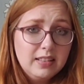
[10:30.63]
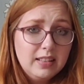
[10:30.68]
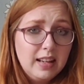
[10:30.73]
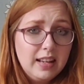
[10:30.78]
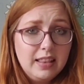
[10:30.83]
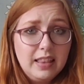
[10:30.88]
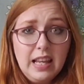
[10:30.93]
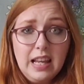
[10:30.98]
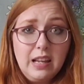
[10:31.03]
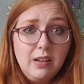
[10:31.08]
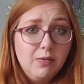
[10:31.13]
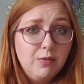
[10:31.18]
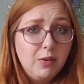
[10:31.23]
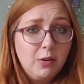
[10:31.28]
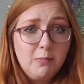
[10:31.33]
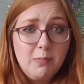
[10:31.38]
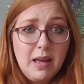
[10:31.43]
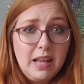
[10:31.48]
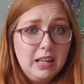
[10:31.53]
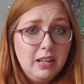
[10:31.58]
and they, for
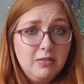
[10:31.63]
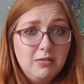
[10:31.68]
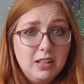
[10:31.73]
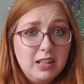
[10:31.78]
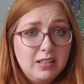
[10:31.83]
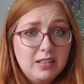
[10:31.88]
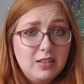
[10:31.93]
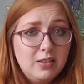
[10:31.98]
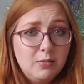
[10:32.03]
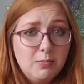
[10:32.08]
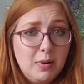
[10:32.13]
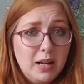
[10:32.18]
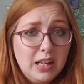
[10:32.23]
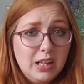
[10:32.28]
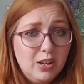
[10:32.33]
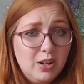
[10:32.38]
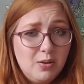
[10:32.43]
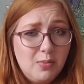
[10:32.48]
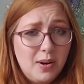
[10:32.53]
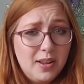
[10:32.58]
many reasons, might
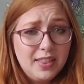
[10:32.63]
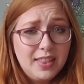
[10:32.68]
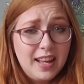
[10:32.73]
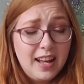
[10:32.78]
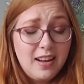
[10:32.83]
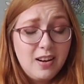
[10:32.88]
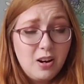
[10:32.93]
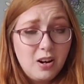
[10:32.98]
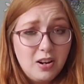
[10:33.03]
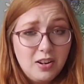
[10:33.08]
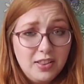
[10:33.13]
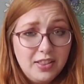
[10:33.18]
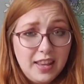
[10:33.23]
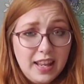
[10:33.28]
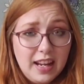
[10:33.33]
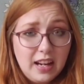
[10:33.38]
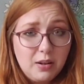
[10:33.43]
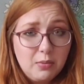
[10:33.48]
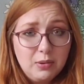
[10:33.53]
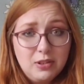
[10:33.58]
not want that on
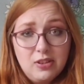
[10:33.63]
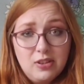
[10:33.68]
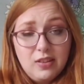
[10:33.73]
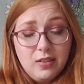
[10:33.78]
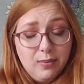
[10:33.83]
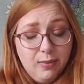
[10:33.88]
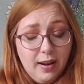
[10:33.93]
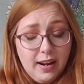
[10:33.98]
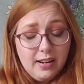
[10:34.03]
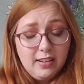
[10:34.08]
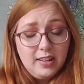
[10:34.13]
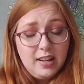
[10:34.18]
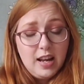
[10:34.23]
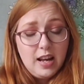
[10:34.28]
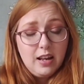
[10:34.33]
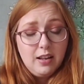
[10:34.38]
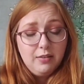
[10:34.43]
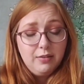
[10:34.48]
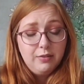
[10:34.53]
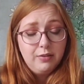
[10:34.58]
there, which is fair
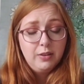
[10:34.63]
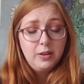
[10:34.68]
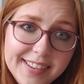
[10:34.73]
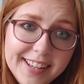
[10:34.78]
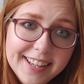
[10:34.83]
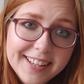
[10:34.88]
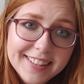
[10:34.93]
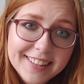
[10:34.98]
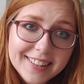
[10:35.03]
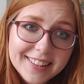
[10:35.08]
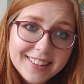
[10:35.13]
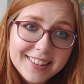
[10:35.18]
enough. Yeah.